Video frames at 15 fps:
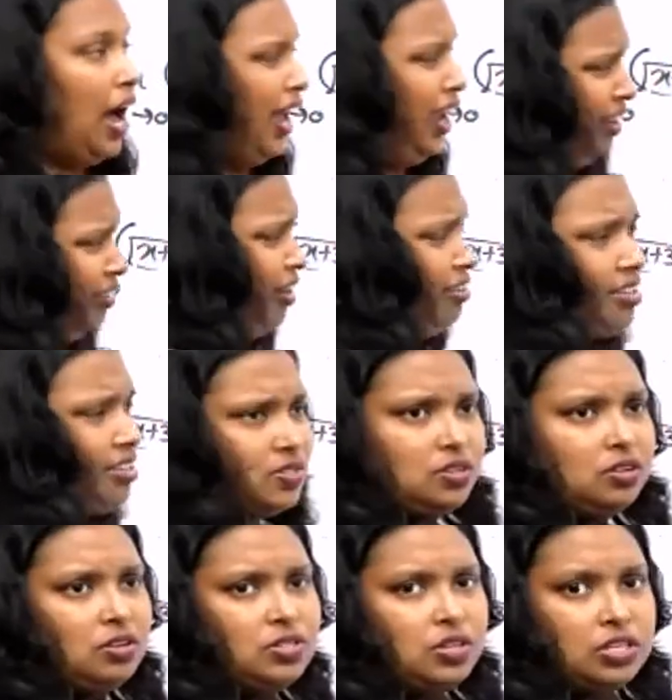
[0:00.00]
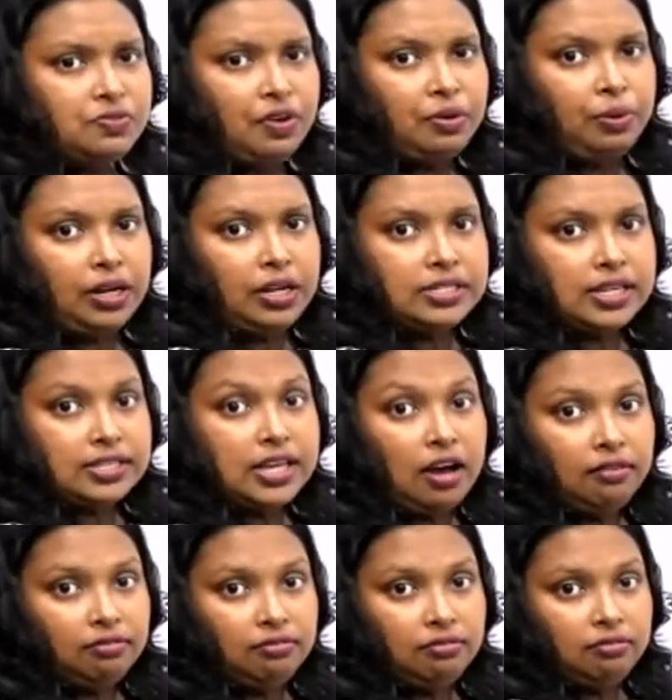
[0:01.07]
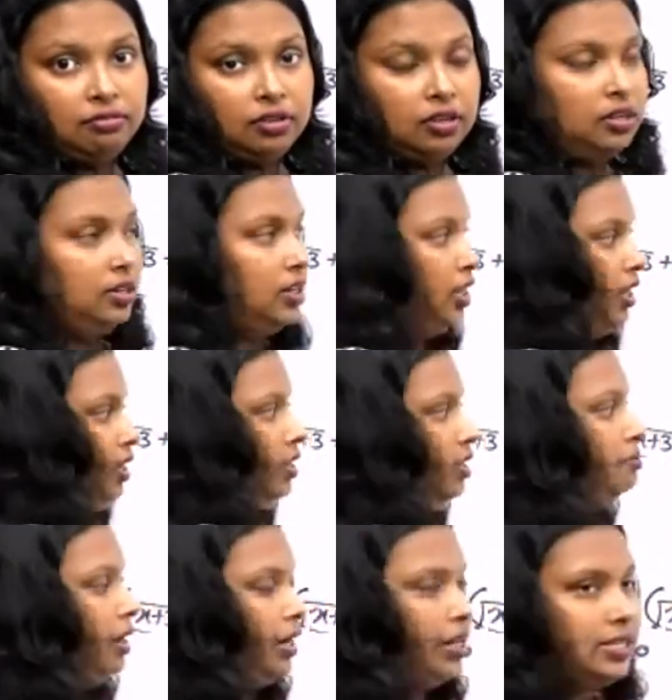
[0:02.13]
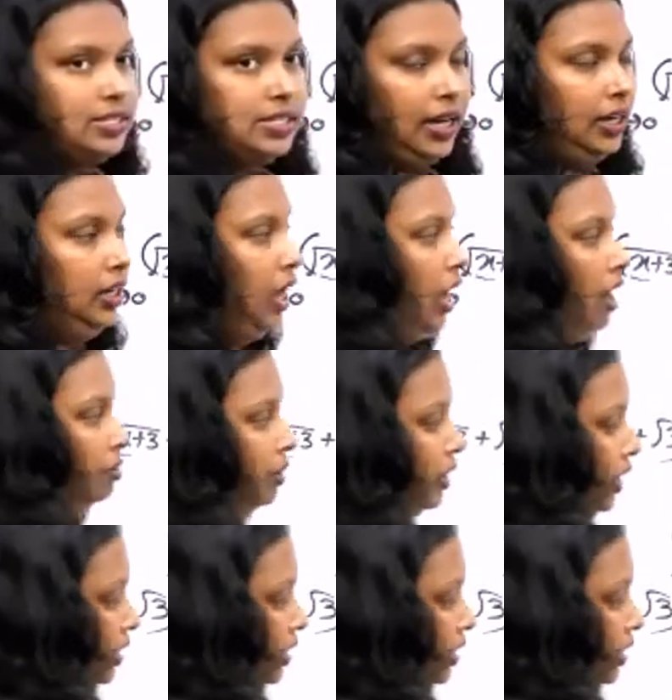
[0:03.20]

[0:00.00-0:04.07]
I can write this one also as 5 minus x. How? Taking the minus sign out.